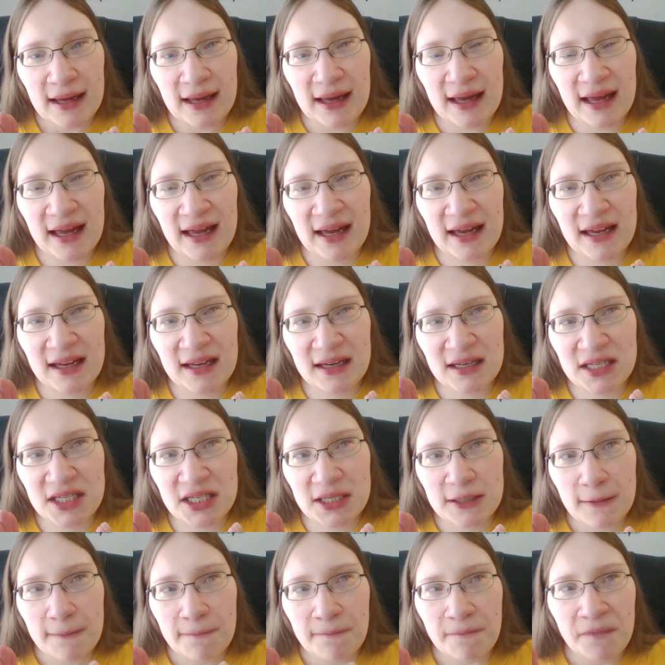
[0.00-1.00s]

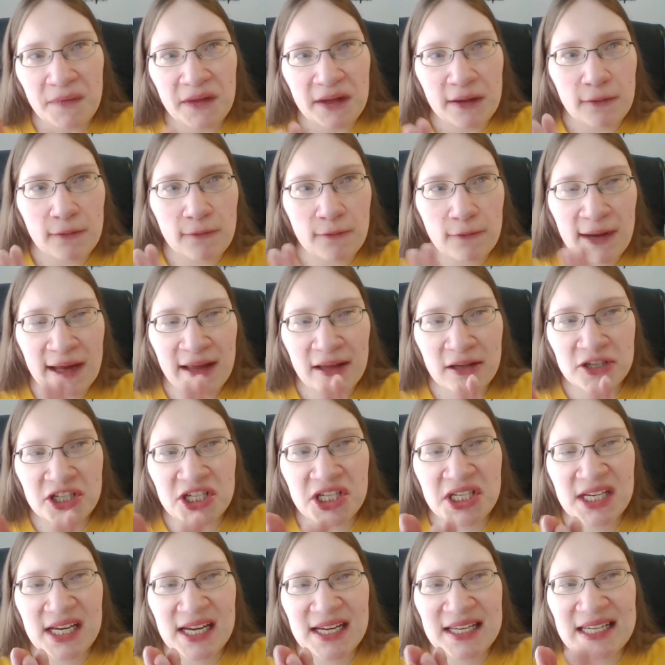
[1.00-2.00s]
and while
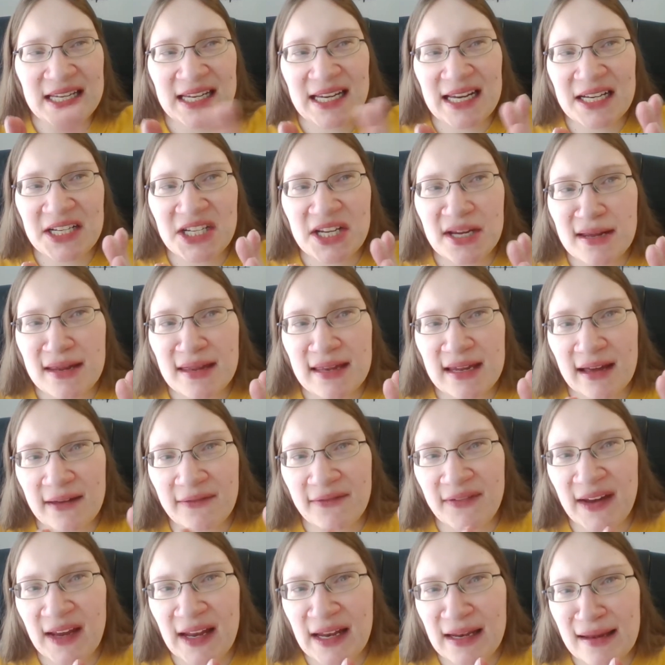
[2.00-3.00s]
she teaches
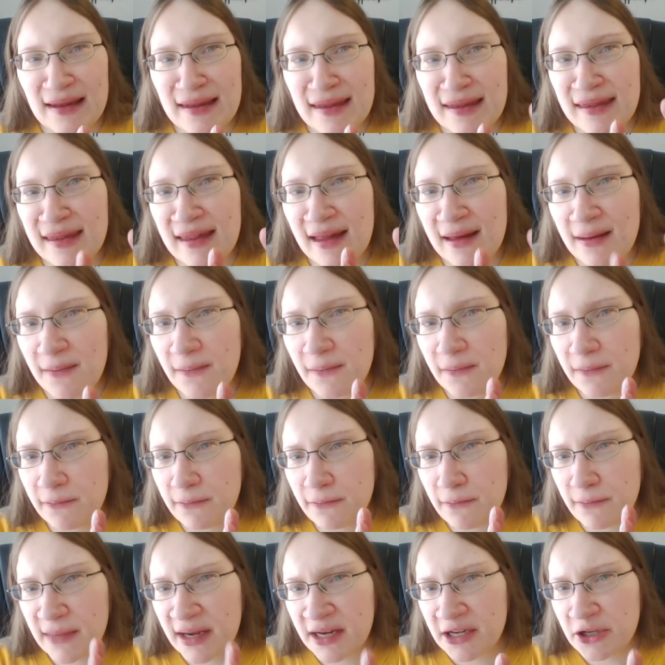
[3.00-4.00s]
Naveen
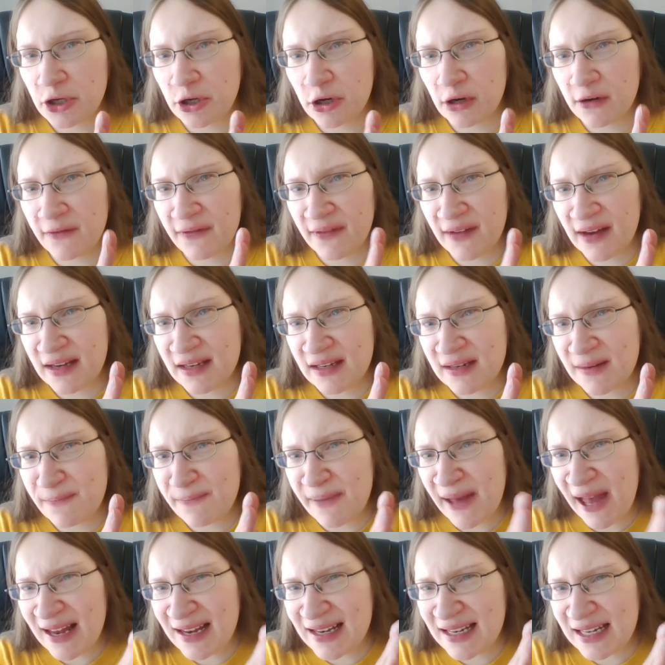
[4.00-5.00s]
some measure of
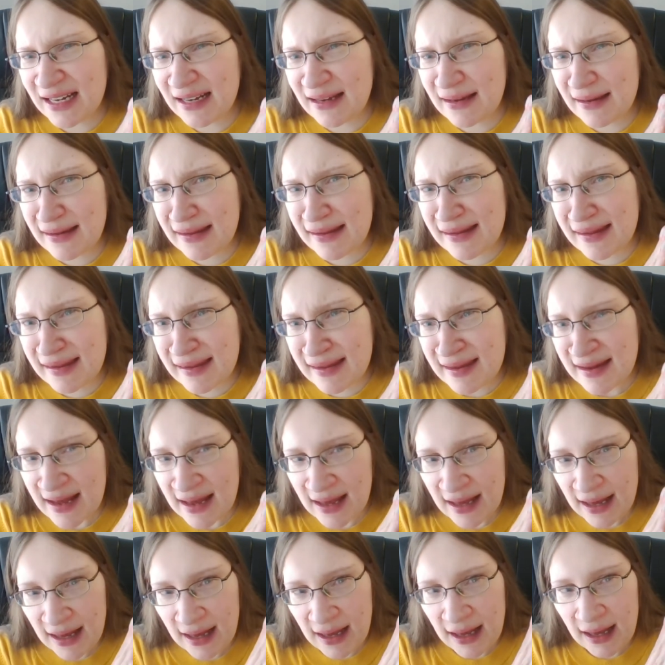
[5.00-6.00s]
independence,
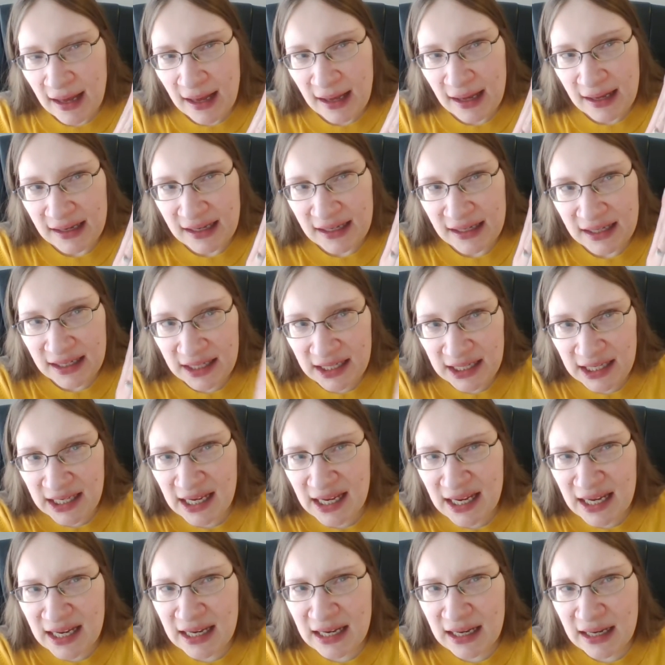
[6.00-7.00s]

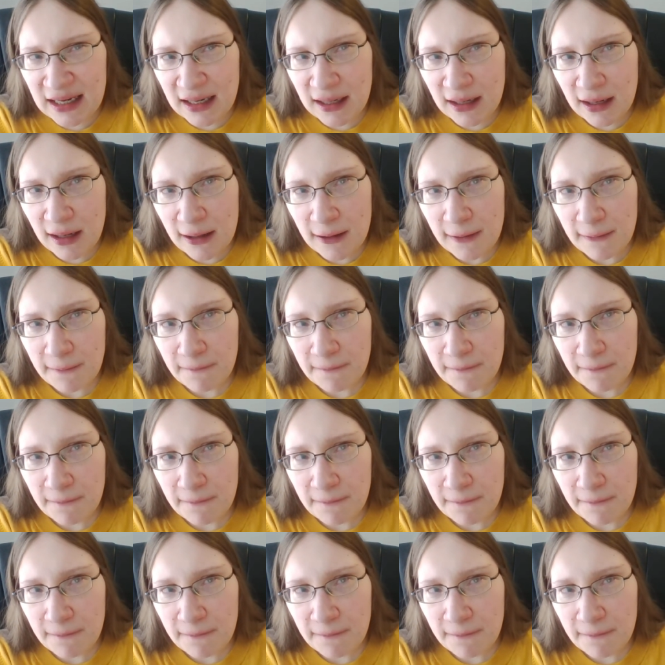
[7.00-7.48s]
he